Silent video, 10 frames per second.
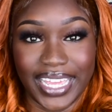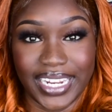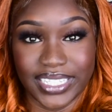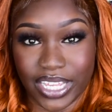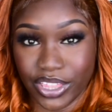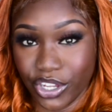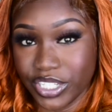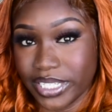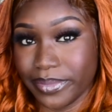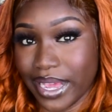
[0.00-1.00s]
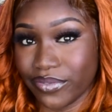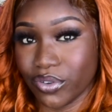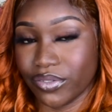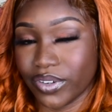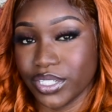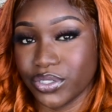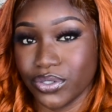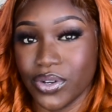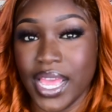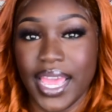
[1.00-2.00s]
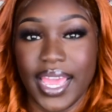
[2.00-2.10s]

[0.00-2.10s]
It is a 13x4 frontal